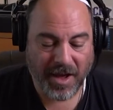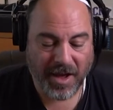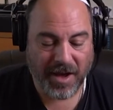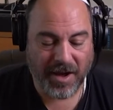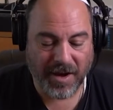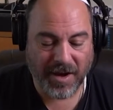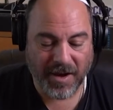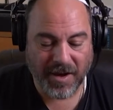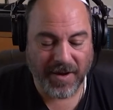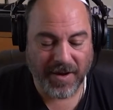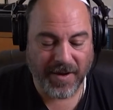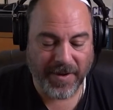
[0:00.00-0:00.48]

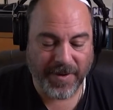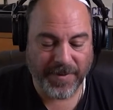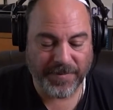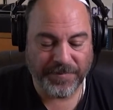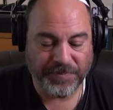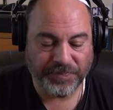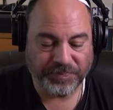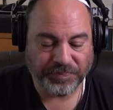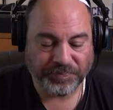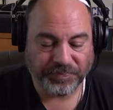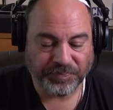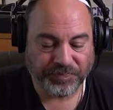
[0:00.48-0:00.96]

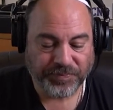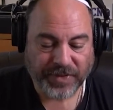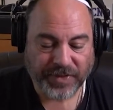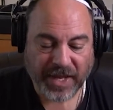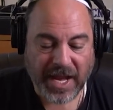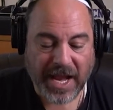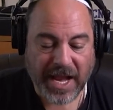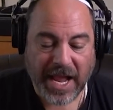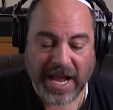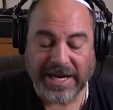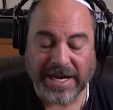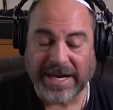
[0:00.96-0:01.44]

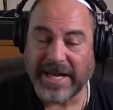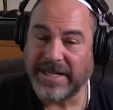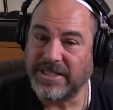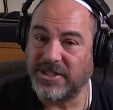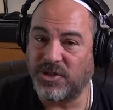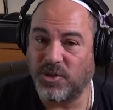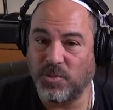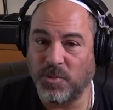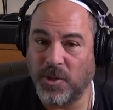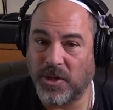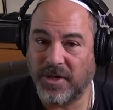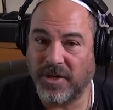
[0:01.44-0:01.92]
I got
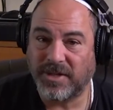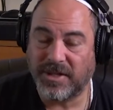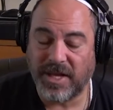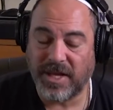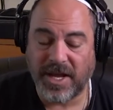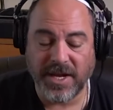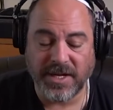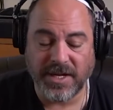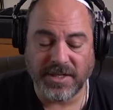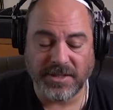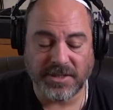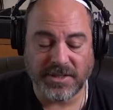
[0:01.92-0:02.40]
two more
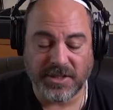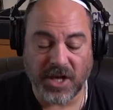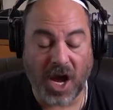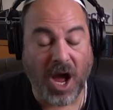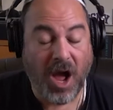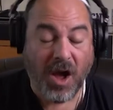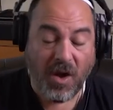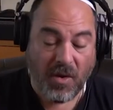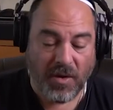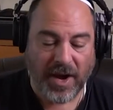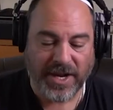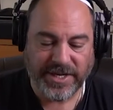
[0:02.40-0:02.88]
things.
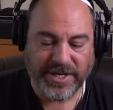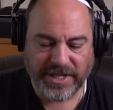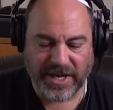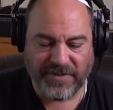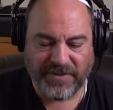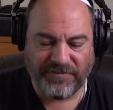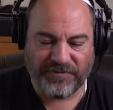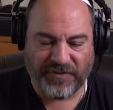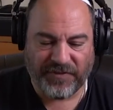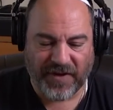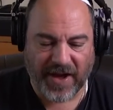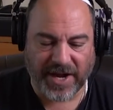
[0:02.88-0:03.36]
Oh, I
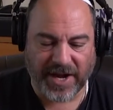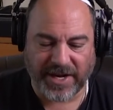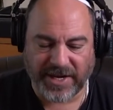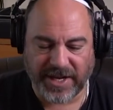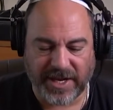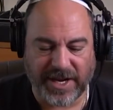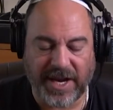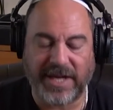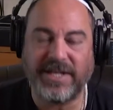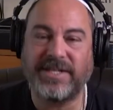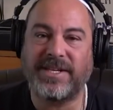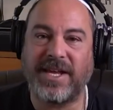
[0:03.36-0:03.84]
did find
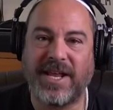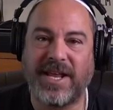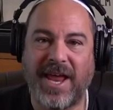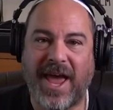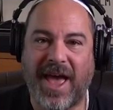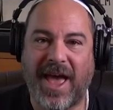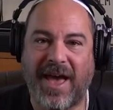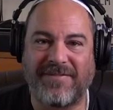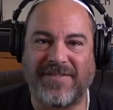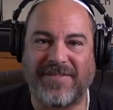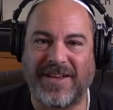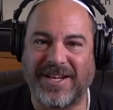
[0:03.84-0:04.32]
it. I did
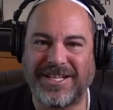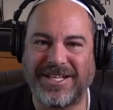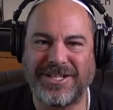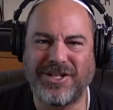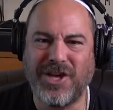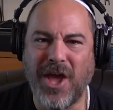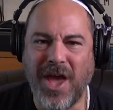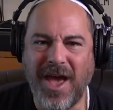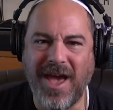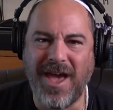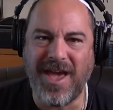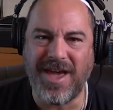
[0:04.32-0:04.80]
have it.
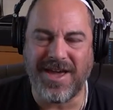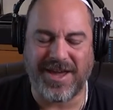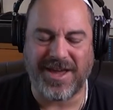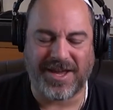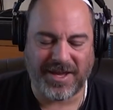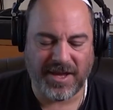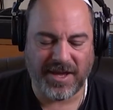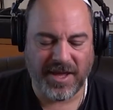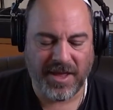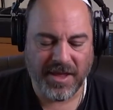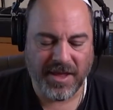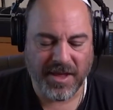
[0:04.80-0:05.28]

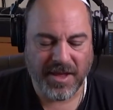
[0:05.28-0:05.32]
Yay.